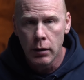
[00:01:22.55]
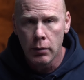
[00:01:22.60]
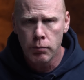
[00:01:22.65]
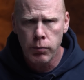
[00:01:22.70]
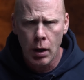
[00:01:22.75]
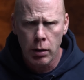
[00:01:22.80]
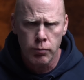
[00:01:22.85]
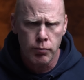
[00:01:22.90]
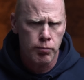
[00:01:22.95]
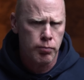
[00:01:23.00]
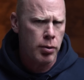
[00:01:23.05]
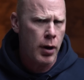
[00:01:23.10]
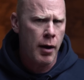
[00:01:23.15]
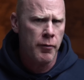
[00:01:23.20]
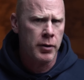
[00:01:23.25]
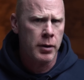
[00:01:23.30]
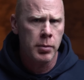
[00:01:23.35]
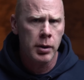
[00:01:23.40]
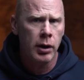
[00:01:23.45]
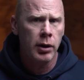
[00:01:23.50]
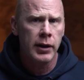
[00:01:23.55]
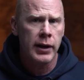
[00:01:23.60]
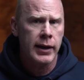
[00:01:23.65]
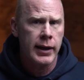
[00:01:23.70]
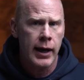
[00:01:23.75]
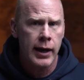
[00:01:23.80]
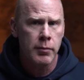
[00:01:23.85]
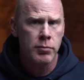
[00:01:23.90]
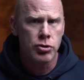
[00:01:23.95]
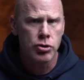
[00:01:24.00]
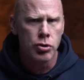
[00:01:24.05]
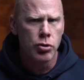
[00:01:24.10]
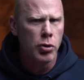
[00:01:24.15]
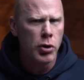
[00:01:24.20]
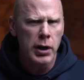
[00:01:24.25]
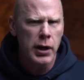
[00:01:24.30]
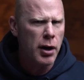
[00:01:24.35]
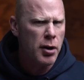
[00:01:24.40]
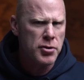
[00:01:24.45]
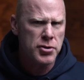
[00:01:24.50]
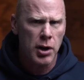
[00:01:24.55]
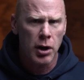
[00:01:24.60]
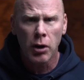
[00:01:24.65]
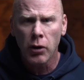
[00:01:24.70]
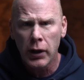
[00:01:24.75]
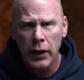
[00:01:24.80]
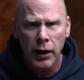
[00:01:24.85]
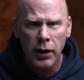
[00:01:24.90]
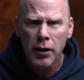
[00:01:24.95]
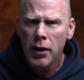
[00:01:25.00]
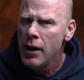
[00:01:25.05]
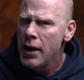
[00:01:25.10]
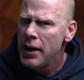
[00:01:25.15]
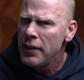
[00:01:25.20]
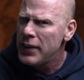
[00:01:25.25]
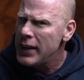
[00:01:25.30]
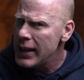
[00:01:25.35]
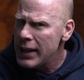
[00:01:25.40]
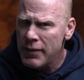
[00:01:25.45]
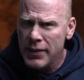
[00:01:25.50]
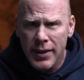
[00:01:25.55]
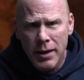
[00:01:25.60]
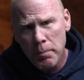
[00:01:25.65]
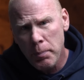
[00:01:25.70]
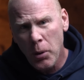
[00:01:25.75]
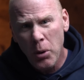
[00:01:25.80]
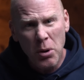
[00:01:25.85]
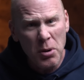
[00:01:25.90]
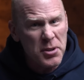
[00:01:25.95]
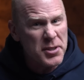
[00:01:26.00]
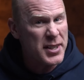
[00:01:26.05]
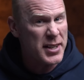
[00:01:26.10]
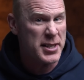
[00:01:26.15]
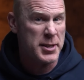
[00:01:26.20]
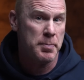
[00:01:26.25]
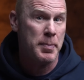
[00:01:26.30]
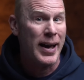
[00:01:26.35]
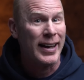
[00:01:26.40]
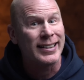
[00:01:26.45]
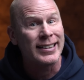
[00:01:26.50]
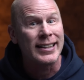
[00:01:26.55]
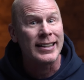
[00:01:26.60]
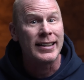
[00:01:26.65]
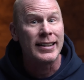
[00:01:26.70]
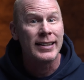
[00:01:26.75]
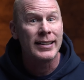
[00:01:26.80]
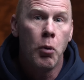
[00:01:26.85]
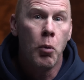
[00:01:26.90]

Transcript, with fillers: But profitability came two years earlier than even the bulls expected.